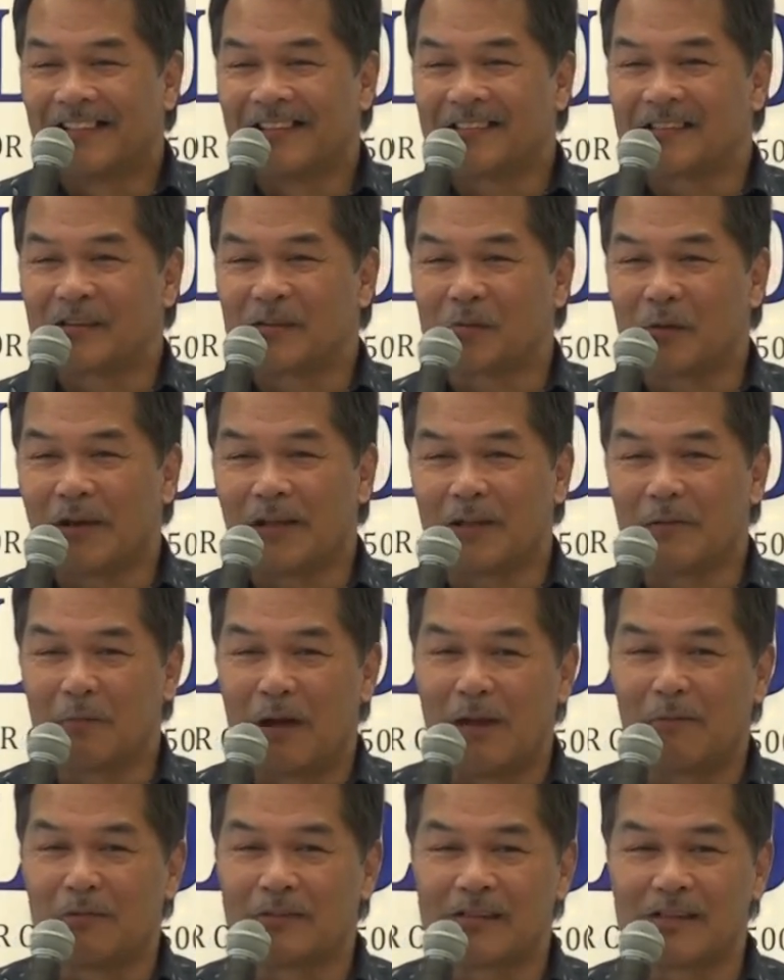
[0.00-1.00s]
This is why the
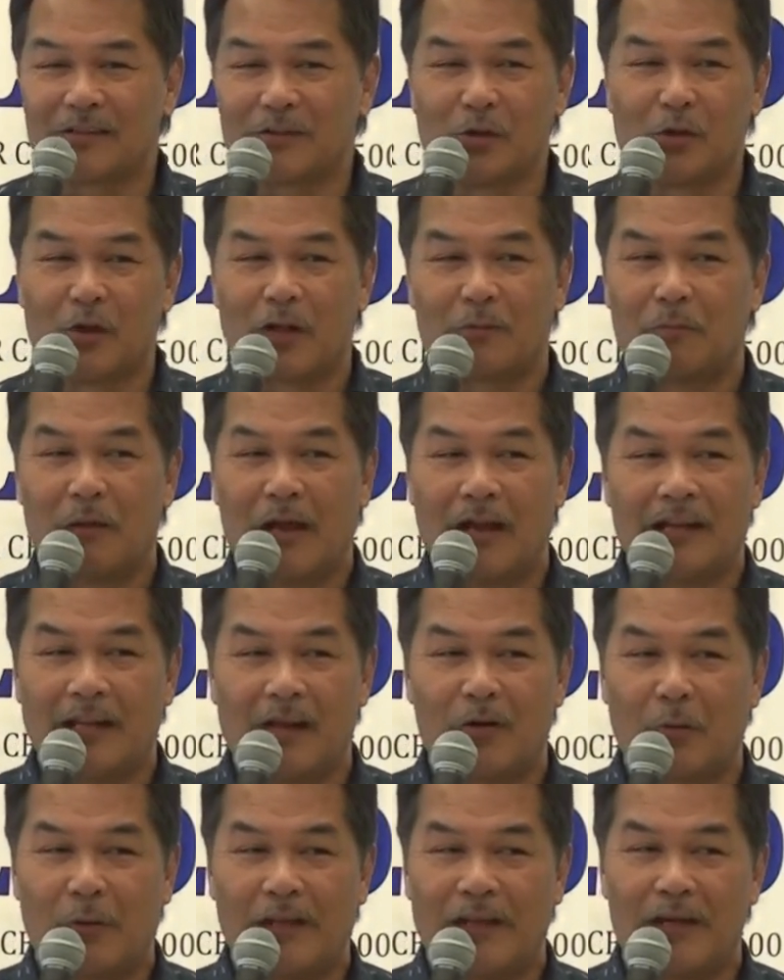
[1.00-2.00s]
Bible says, do not be
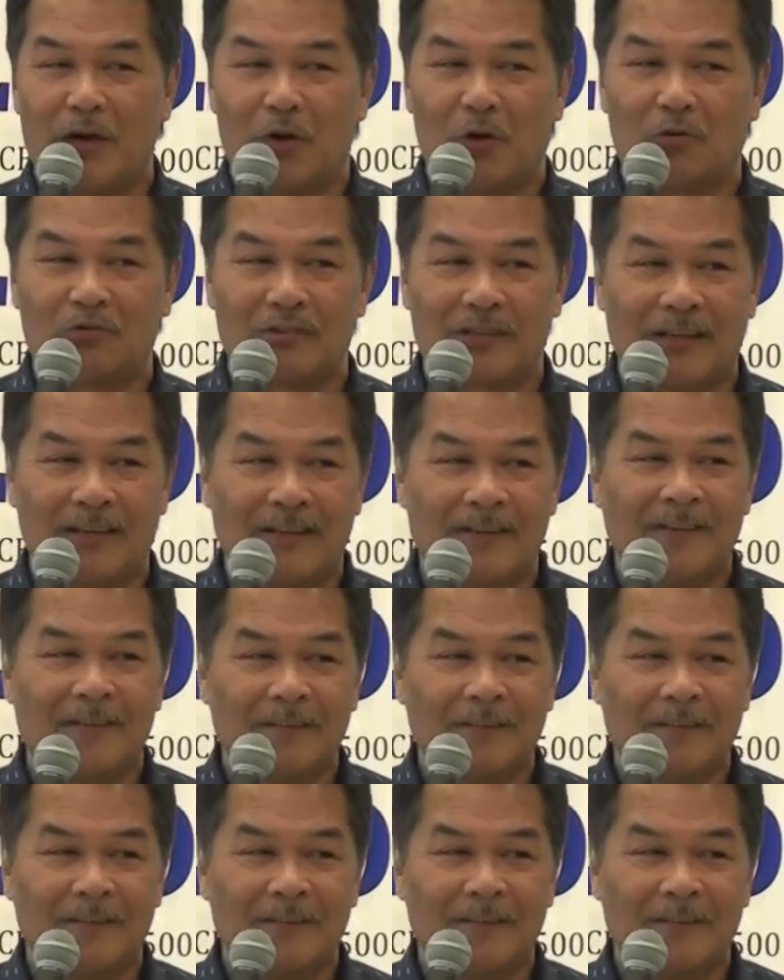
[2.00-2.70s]
unequally yoked.